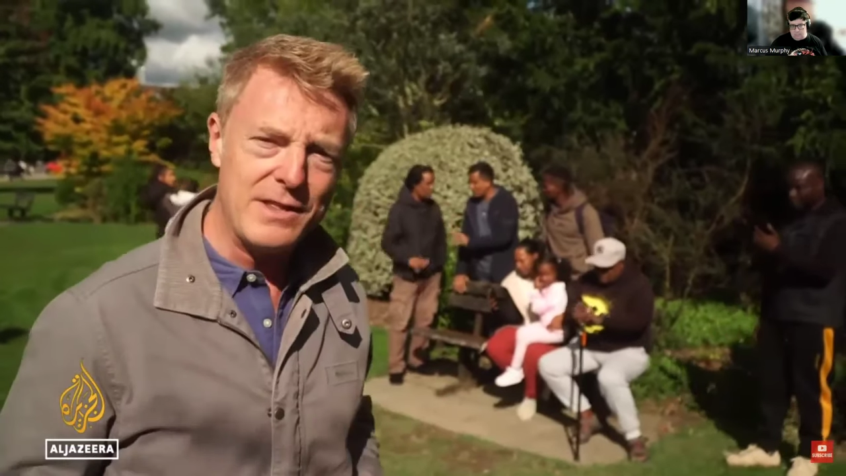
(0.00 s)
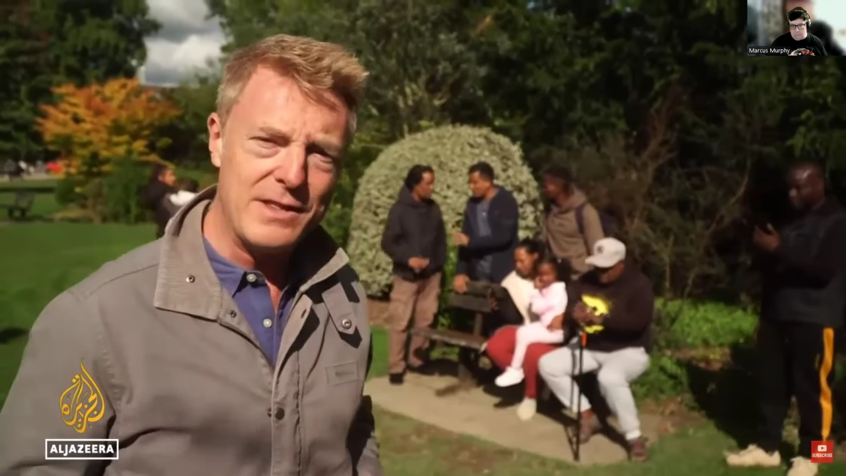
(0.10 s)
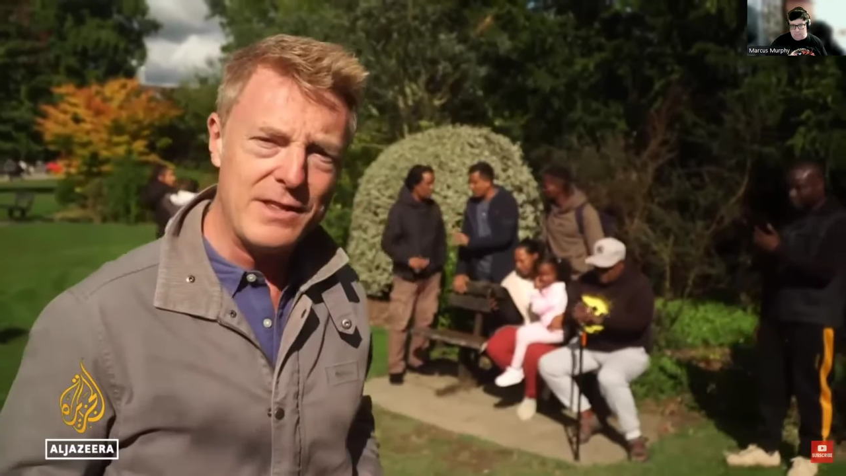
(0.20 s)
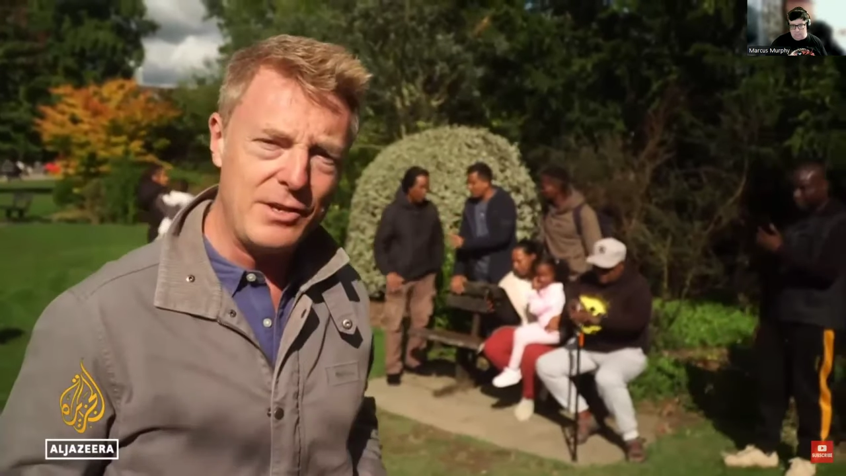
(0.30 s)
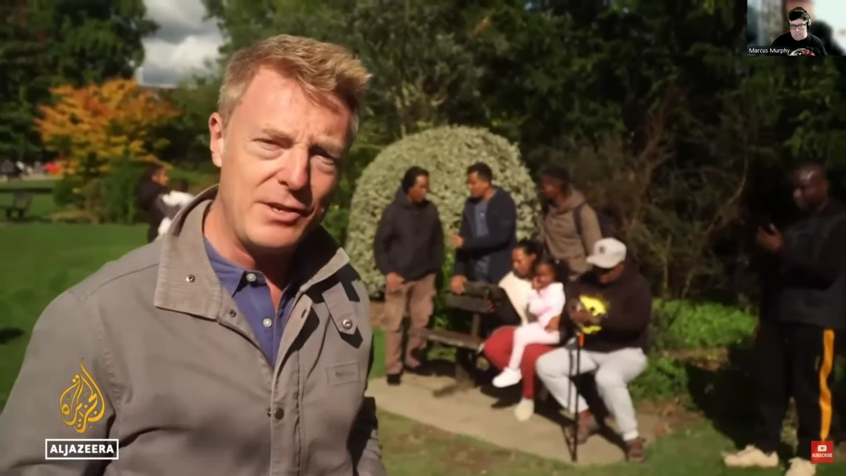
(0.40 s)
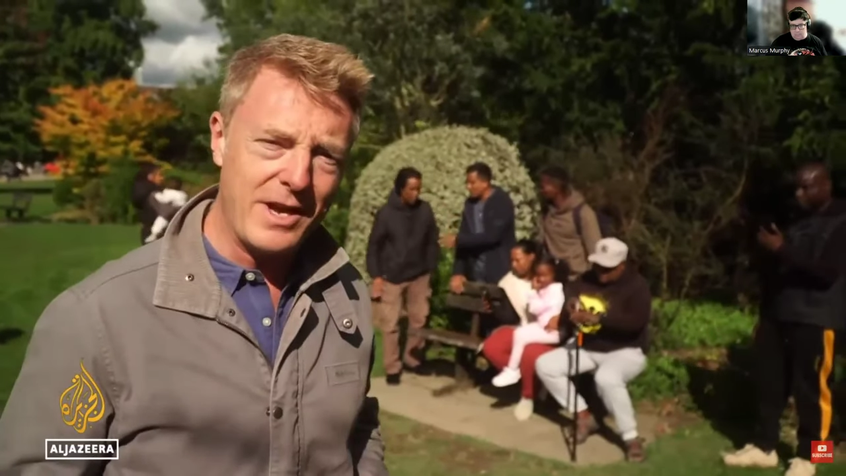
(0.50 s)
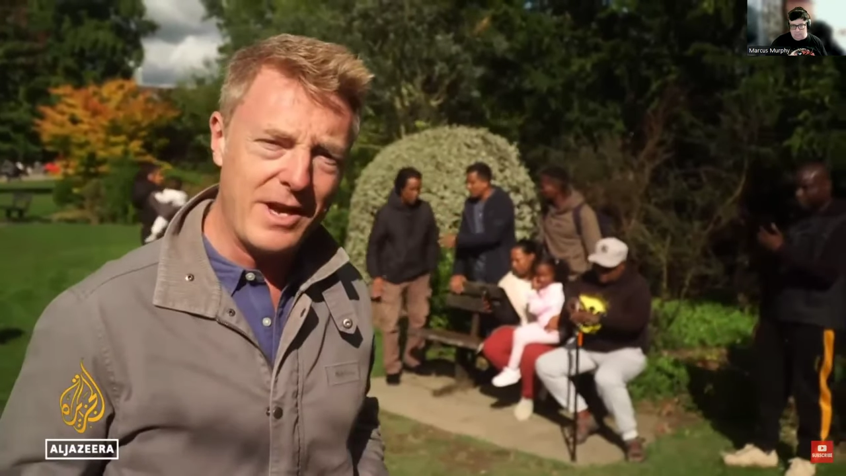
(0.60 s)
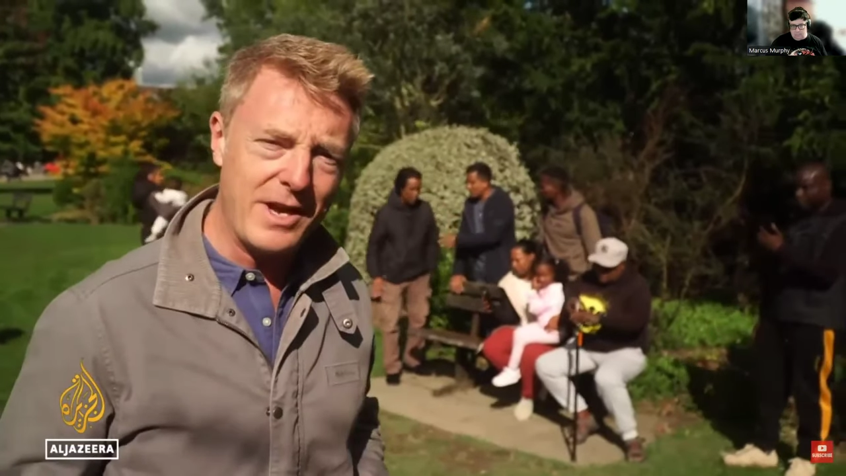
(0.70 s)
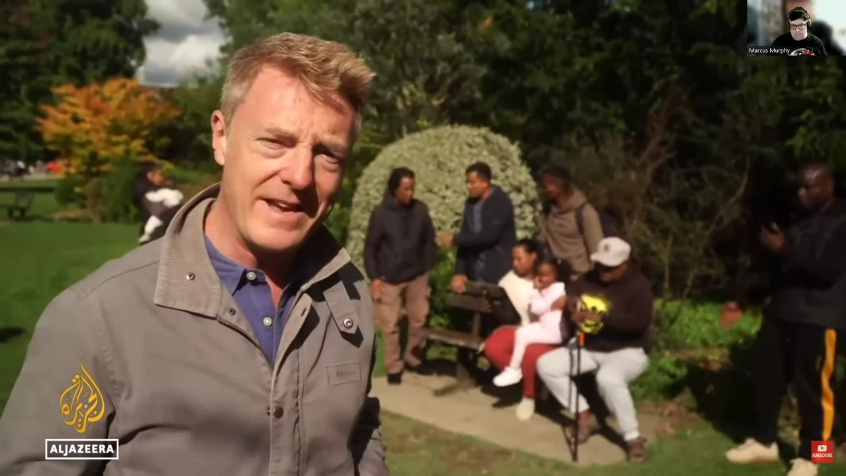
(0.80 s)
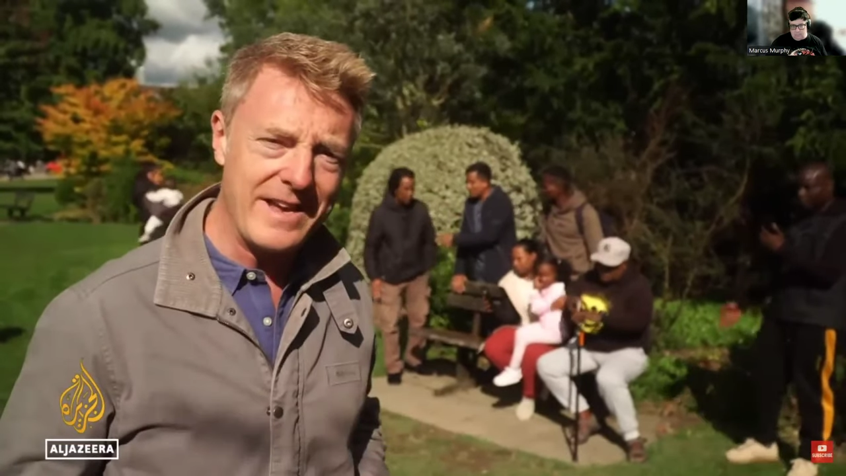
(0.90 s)
in the
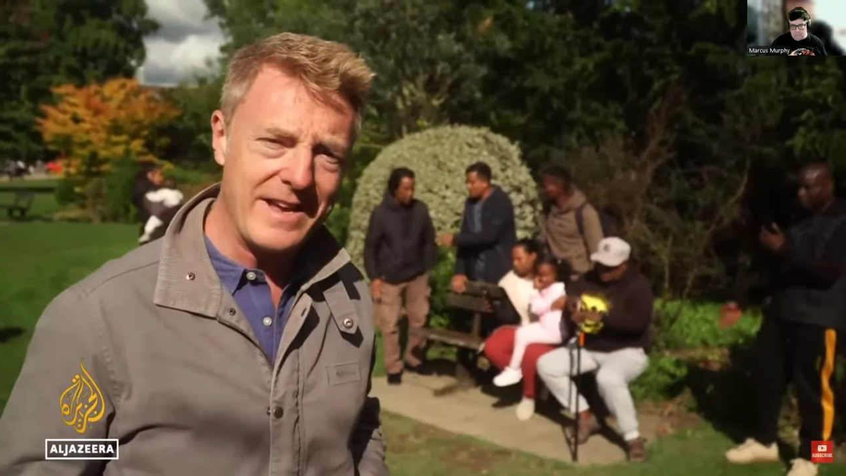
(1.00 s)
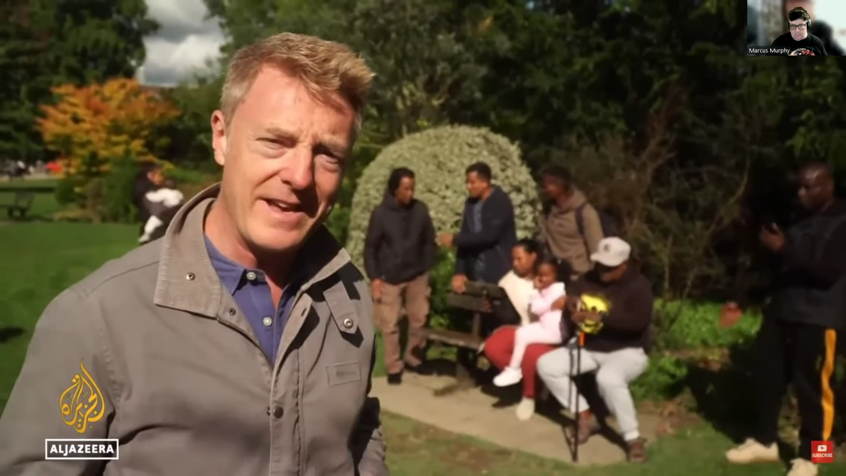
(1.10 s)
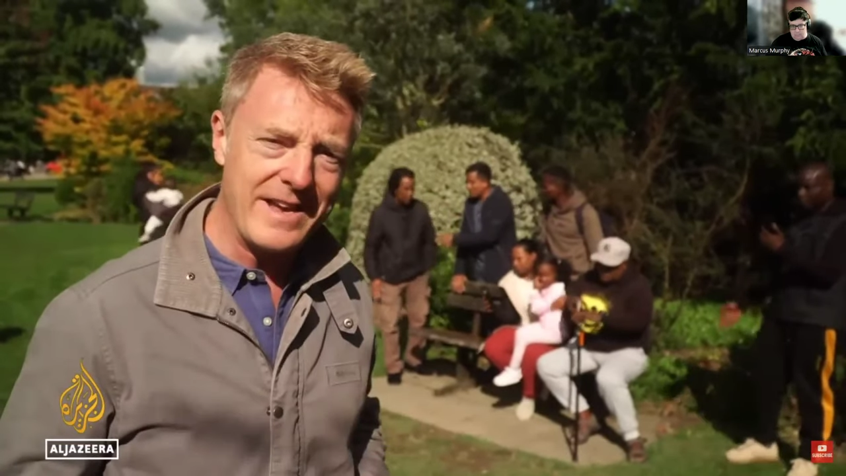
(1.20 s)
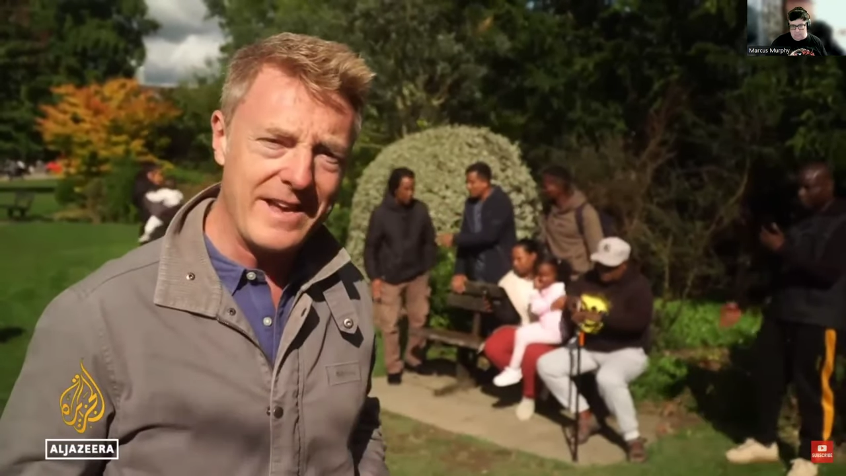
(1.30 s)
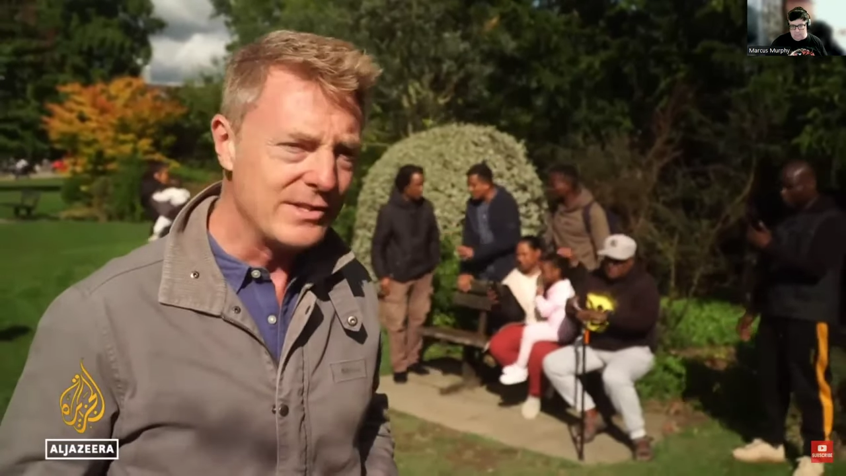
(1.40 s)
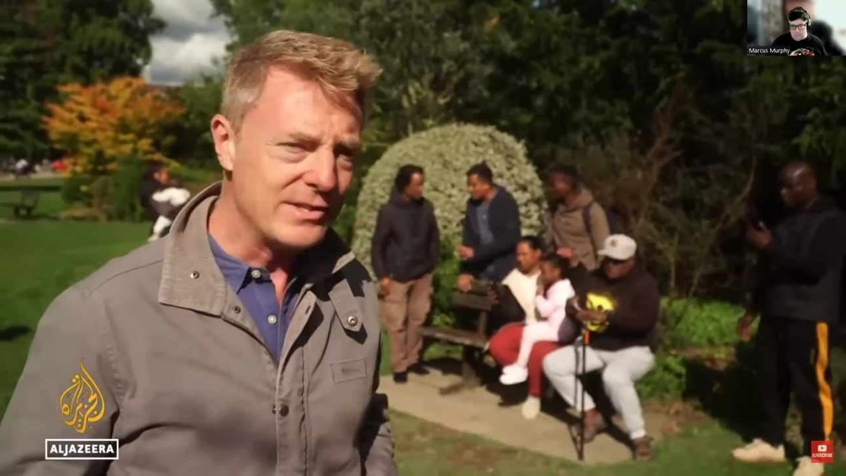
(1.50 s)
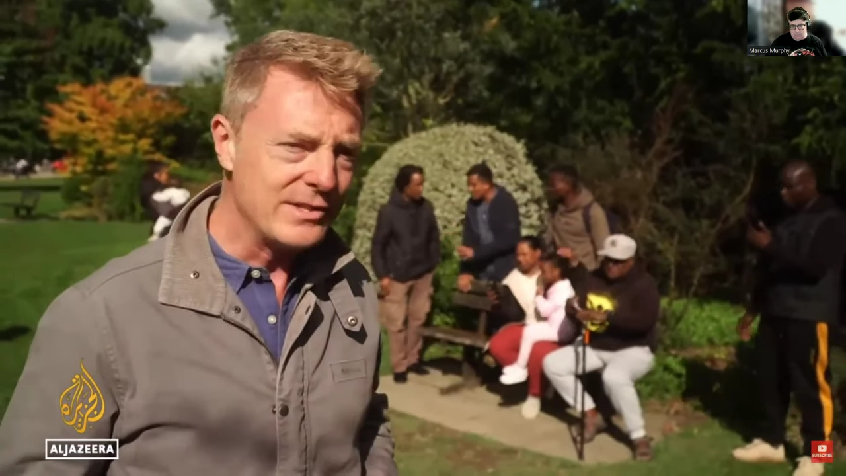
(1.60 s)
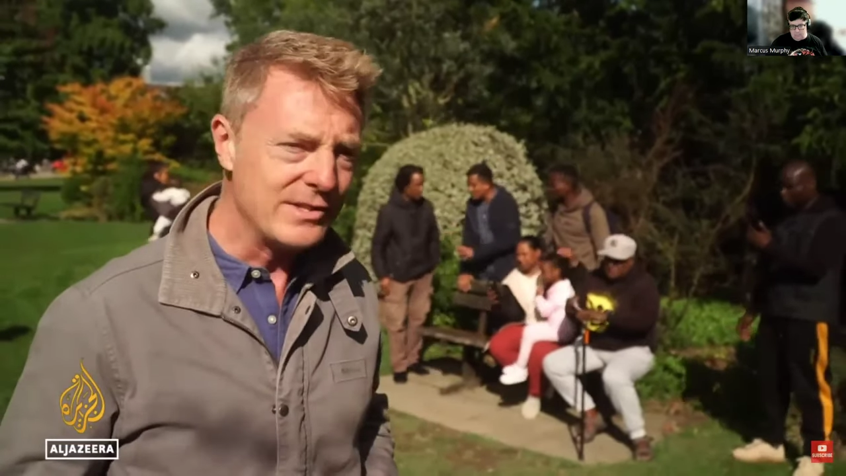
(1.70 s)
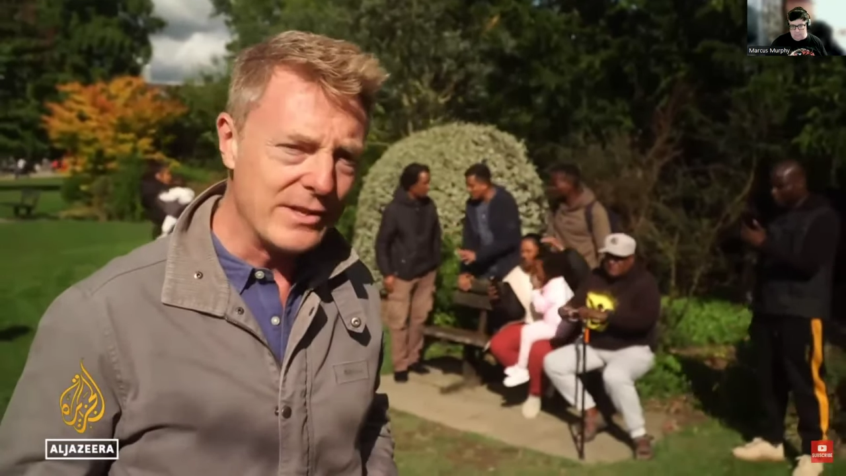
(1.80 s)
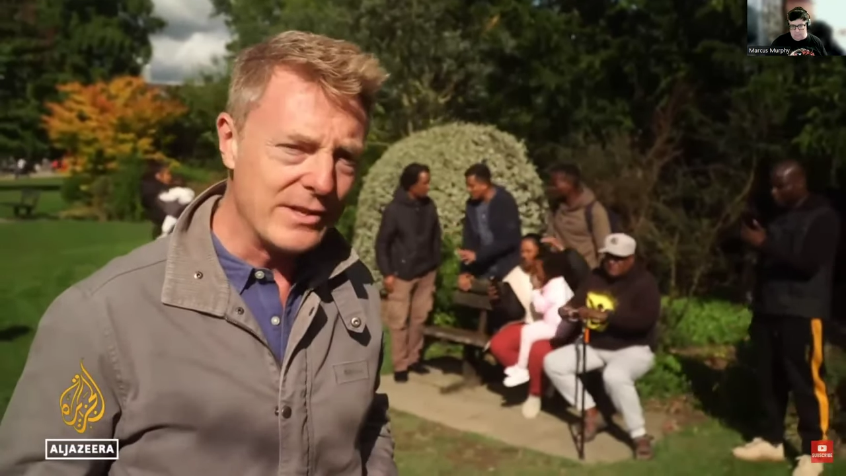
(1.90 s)
UK, it's
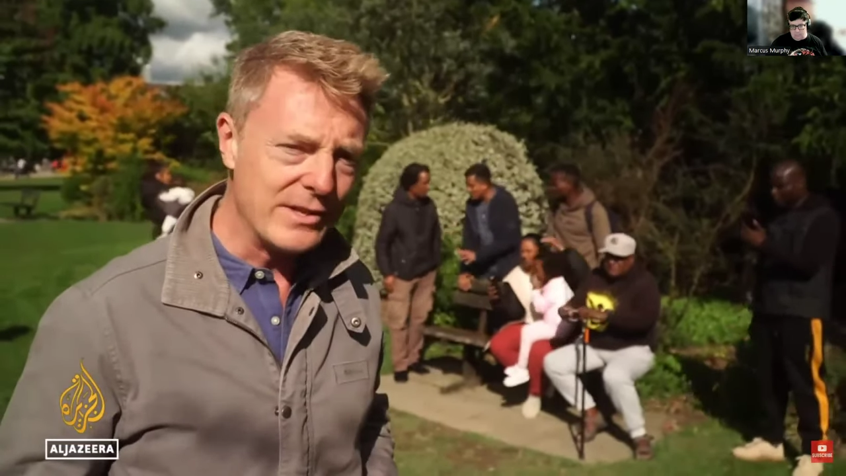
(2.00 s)
not that